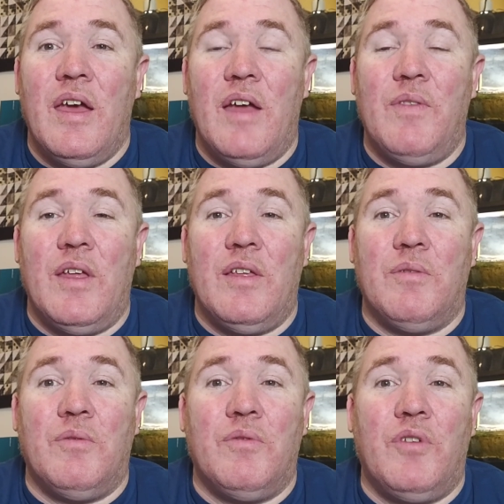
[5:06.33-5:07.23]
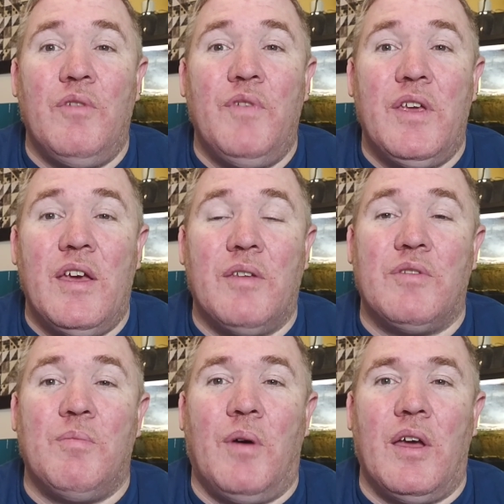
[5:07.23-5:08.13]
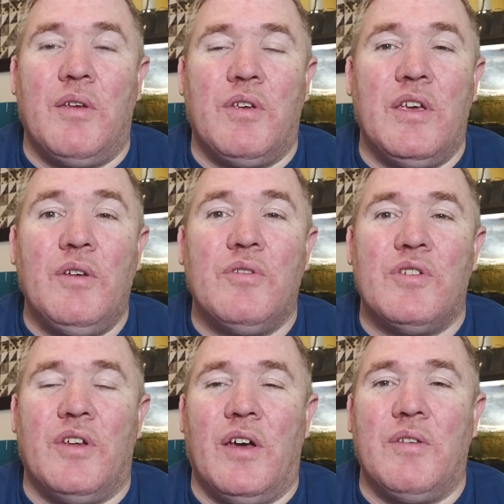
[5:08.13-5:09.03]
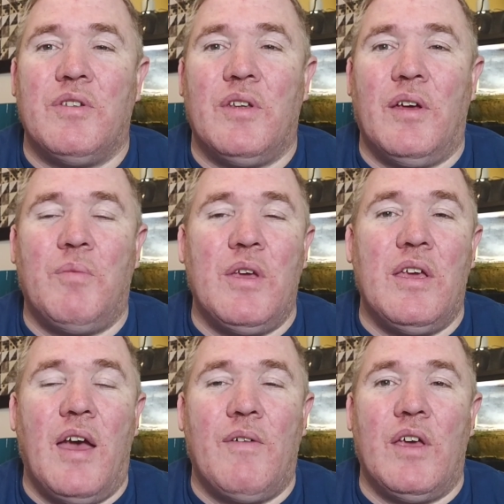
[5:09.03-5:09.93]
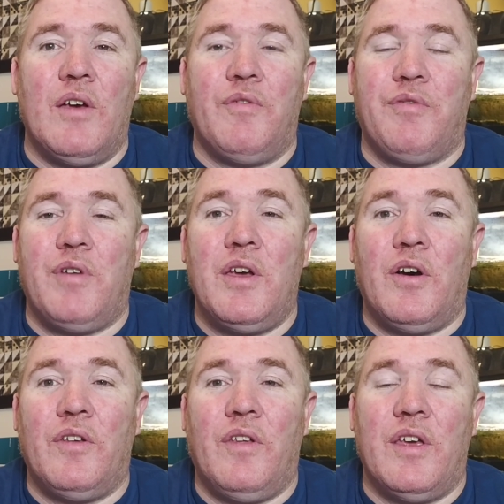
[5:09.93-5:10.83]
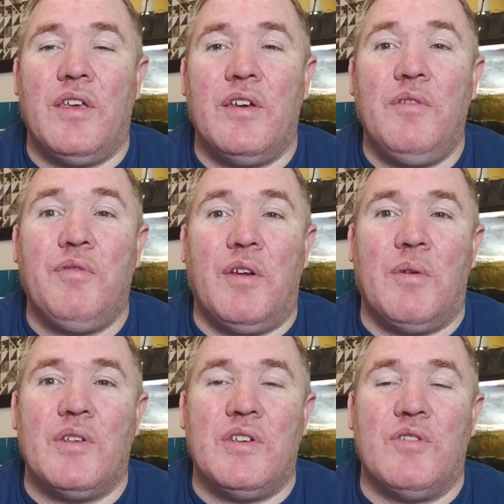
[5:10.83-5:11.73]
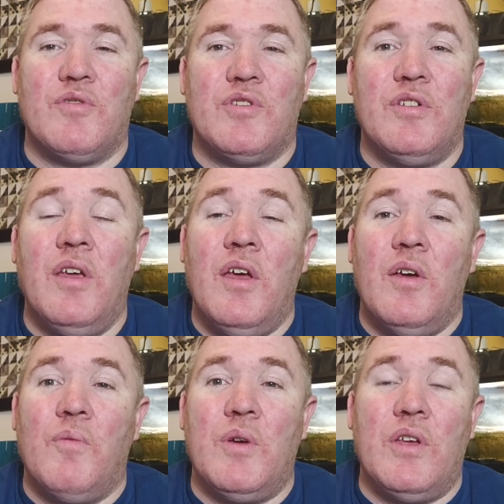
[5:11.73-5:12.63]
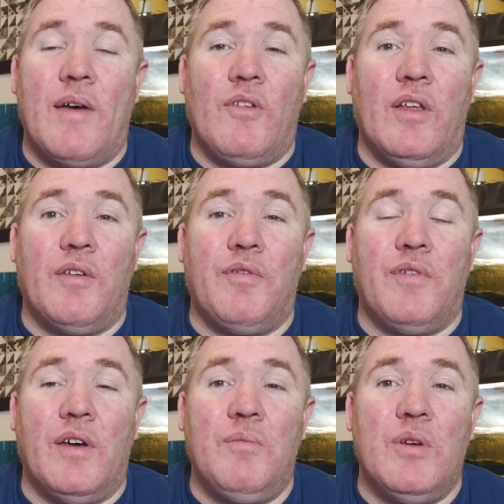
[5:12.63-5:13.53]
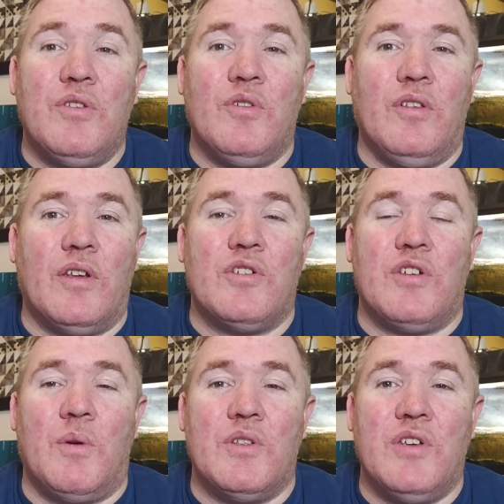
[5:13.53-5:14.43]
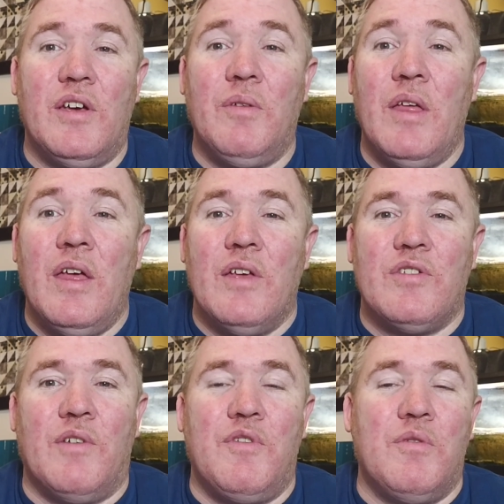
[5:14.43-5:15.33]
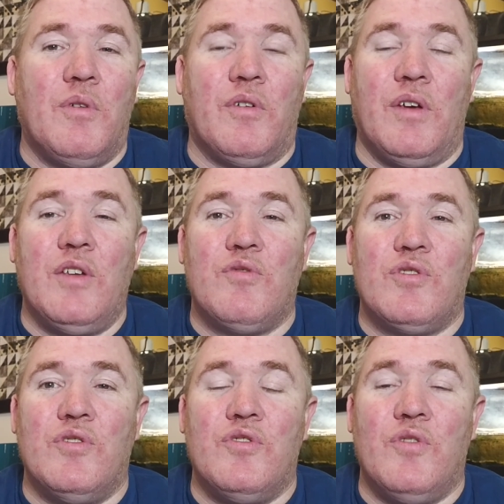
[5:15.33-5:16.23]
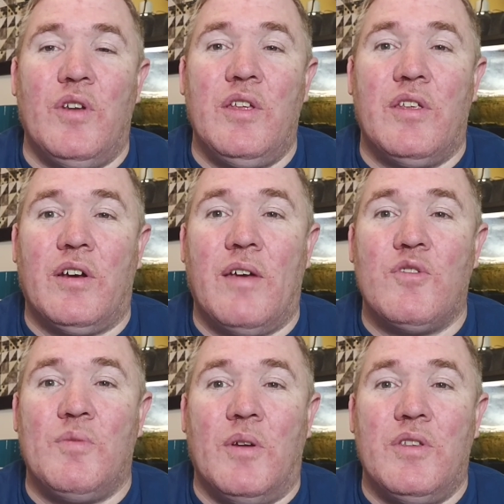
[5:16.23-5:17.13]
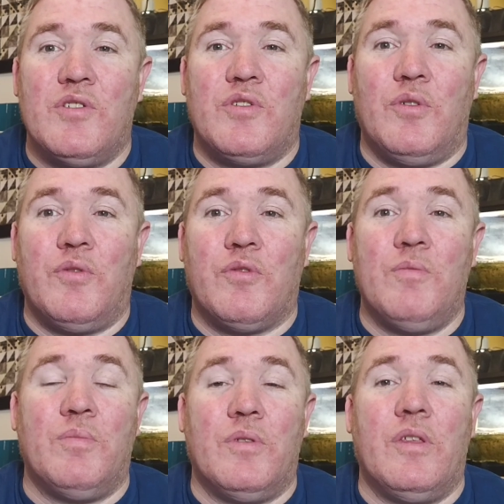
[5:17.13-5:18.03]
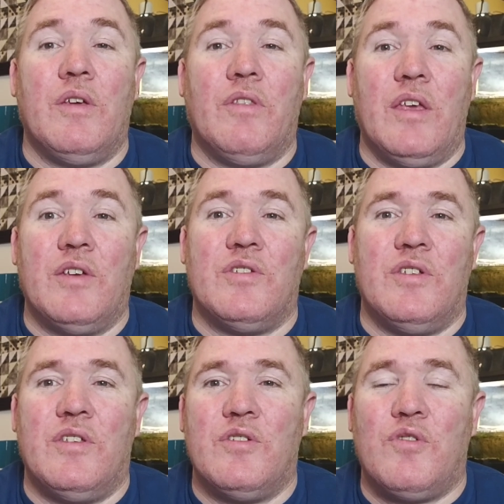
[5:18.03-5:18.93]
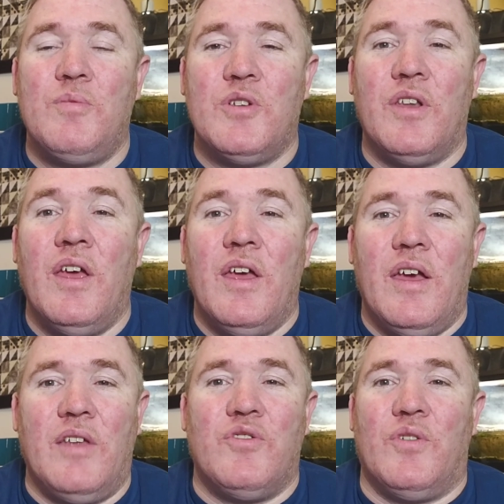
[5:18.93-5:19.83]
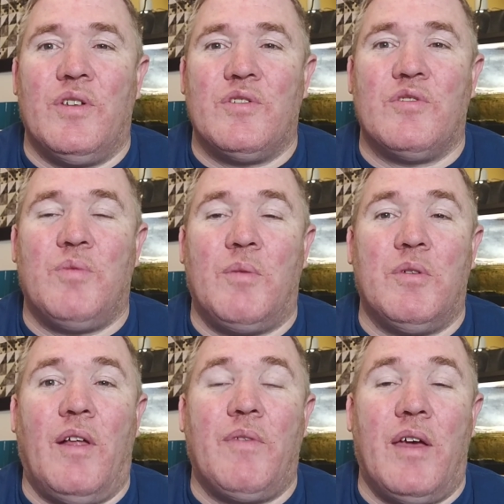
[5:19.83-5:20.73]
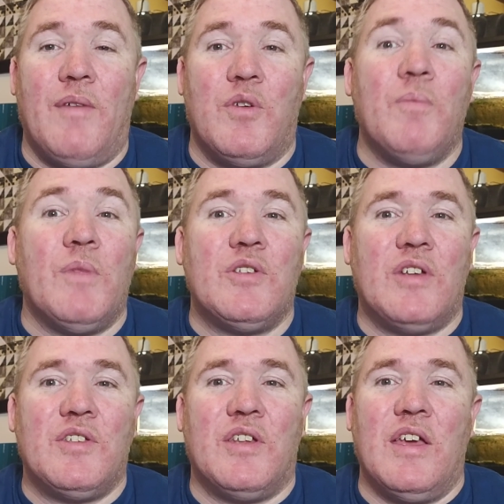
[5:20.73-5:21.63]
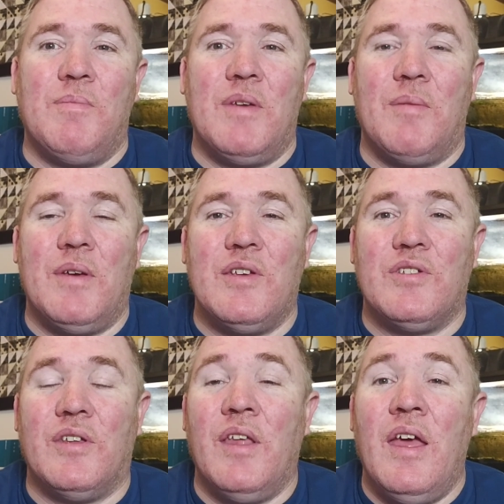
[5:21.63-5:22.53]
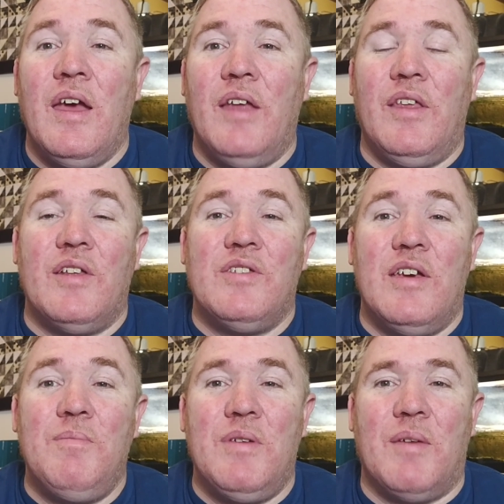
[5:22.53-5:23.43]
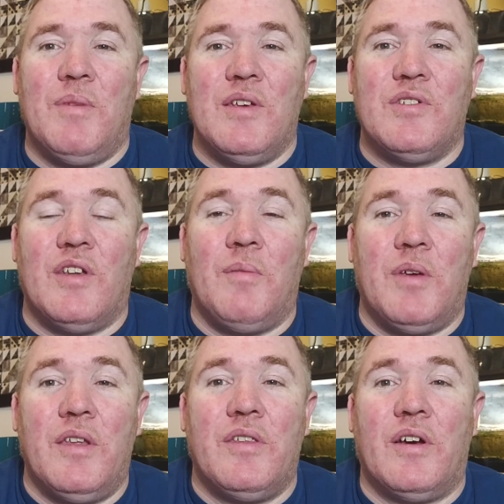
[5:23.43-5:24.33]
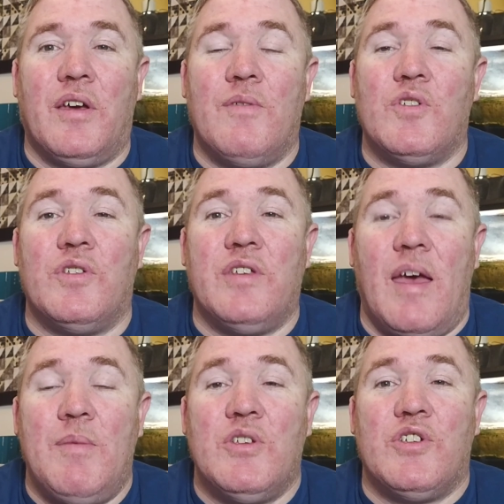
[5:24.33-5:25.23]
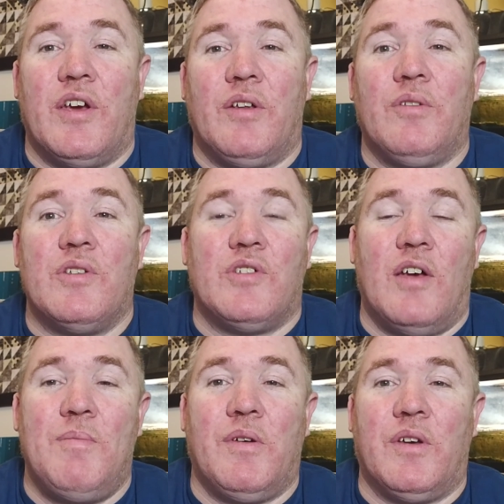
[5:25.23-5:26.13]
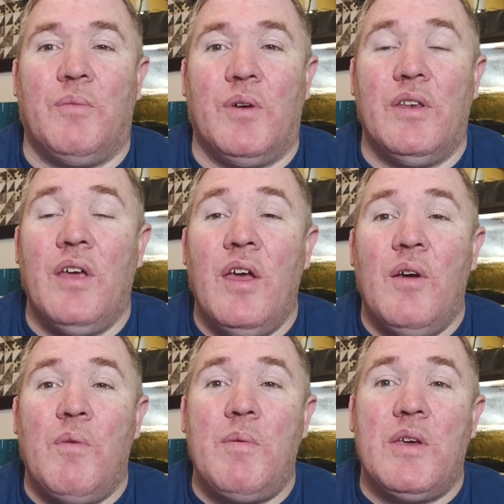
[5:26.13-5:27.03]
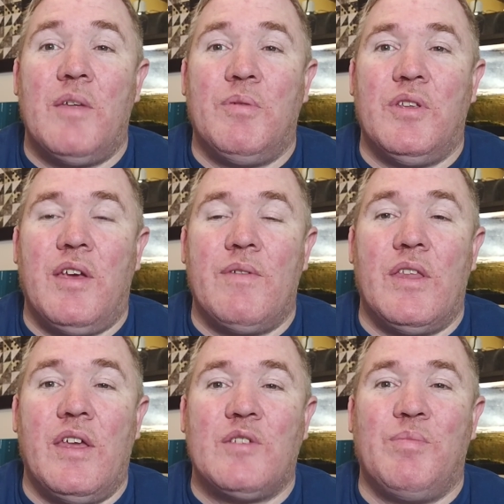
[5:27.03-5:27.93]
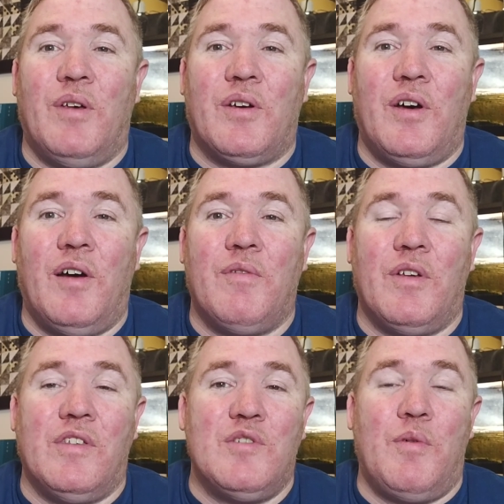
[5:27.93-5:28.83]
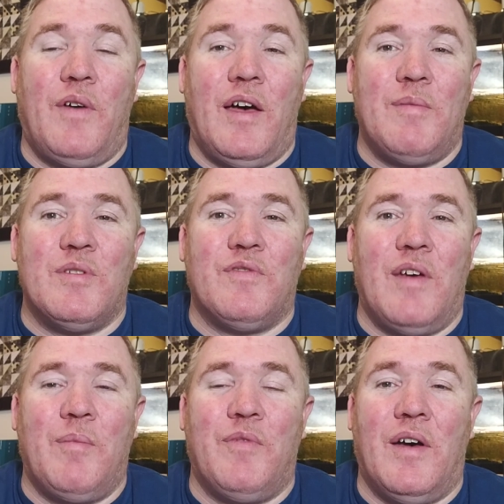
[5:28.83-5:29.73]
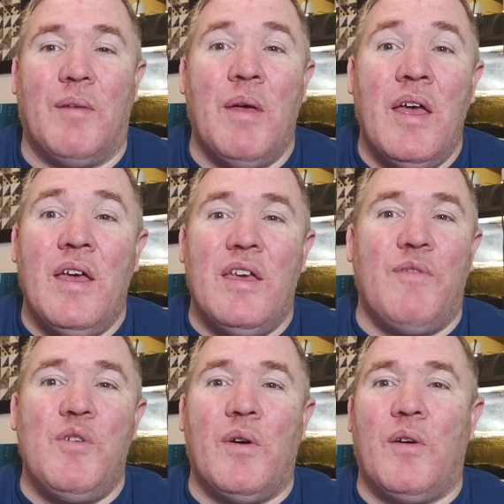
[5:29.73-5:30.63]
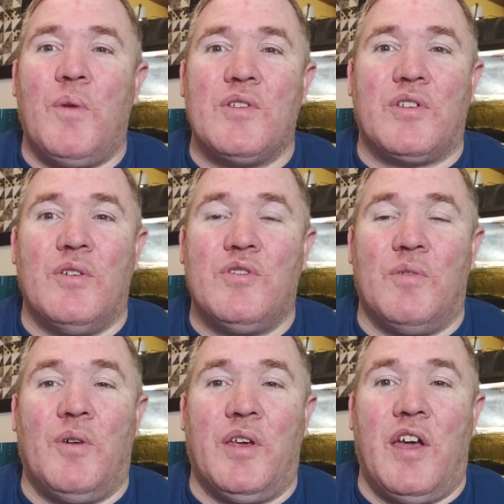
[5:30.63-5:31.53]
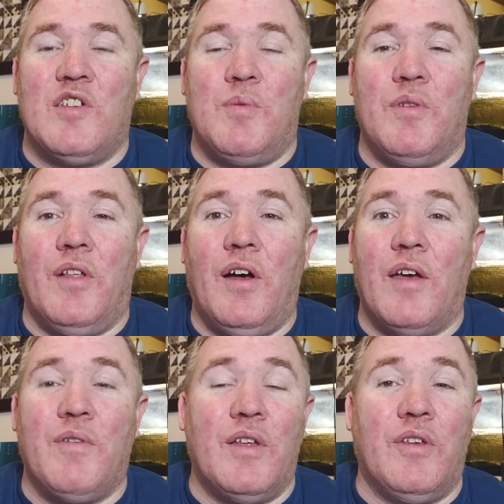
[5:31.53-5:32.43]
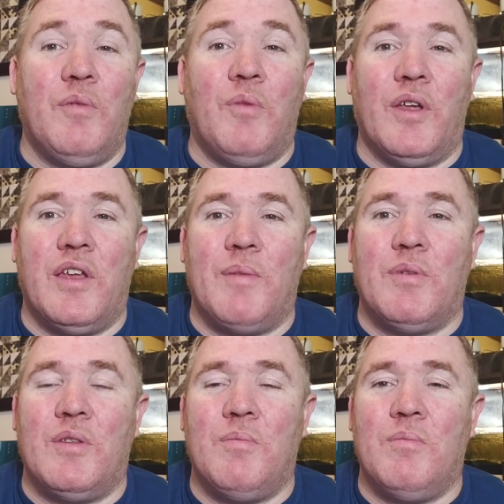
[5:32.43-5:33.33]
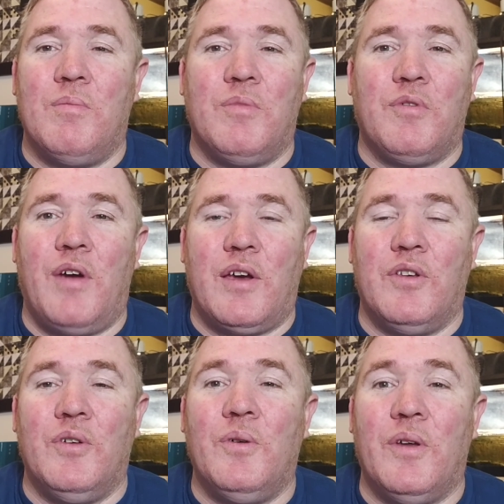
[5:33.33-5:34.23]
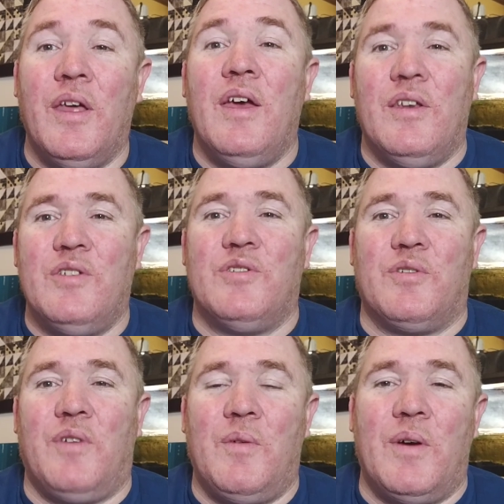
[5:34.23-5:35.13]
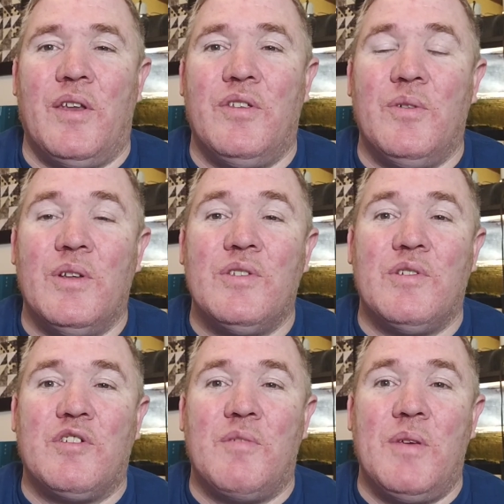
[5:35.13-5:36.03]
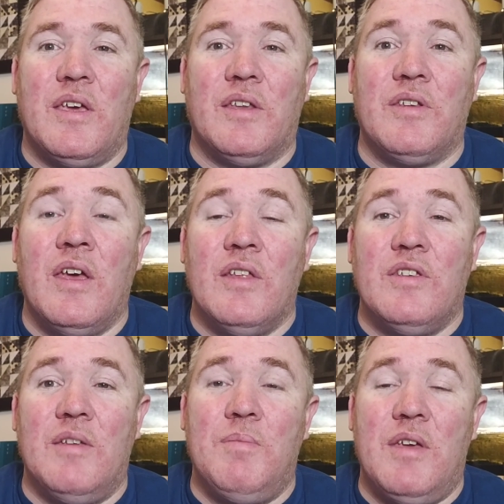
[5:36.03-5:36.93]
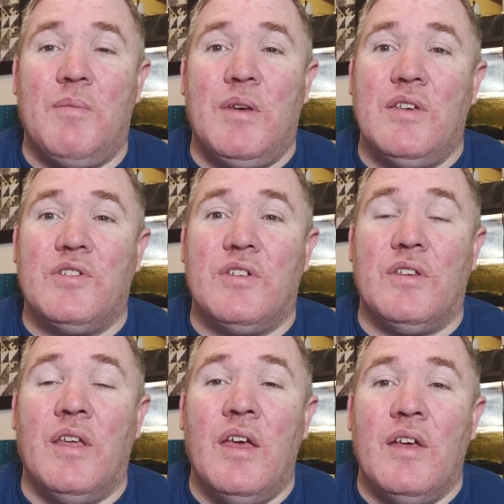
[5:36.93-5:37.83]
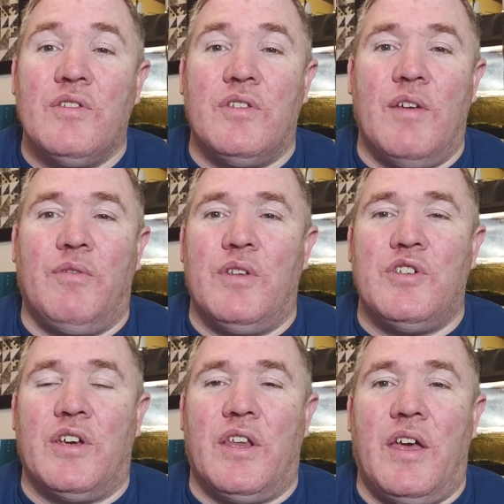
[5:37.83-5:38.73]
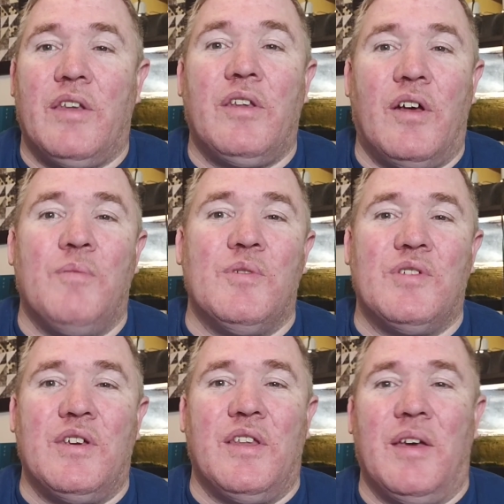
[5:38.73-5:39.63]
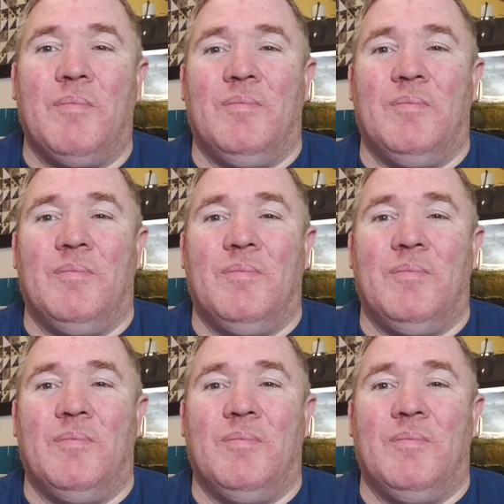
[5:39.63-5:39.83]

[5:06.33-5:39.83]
And then don't forget my guild tonight. We have a free online guild for anyone that's interested. We have a lot of fun. We do a lot of show and tell. So if you are interested in joining, duck over to my Discord group. The link is in the description. And join us as well. We'd love to have you. It starts at 8 p.m. Eastern. And then at 10 p.m. Eastern, I'm going to duck over to Tammy's channel, The Siberian Wind, where we get to put together the next block of Elizabeth Hartman's Fab Farb. If you are a West Coaster and want to catch me live and don't want to get up at the crack of dawn, this is a great way to do it. So it's going to be at 10 p.m. Eastern, so definitely check it out. I hope to see you there.